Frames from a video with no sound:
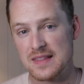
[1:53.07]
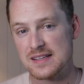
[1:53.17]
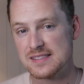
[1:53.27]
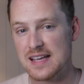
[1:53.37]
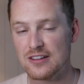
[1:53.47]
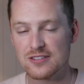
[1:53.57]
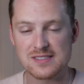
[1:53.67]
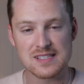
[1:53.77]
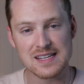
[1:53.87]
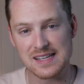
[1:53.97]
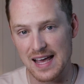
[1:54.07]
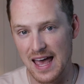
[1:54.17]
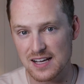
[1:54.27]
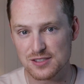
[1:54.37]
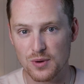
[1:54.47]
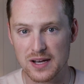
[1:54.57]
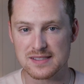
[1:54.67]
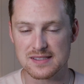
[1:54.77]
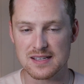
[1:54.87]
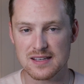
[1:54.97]
The seller is needing
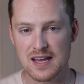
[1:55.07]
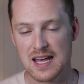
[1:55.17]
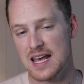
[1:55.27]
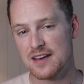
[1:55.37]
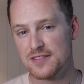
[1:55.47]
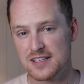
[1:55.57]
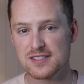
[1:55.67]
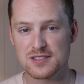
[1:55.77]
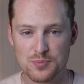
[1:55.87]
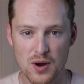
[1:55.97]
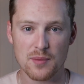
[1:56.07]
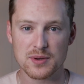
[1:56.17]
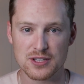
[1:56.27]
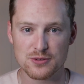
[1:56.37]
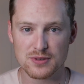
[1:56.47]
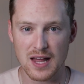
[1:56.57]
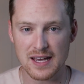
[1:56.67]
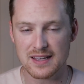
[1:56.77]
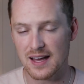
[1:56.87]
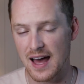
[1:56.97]
XYZ. If this is a property you
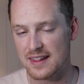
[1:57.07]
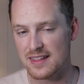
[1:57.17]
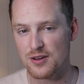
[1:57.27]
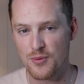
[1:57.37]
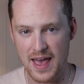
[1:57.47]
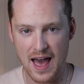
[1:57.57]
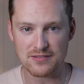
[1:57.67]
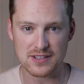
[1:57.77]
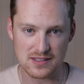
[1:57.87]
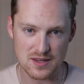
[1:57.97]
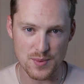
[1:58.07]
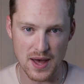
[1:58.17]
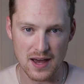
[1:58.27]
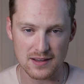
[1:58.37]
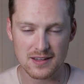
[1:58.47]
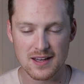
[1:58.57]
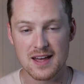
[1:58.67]
like, I think we have it in the bag.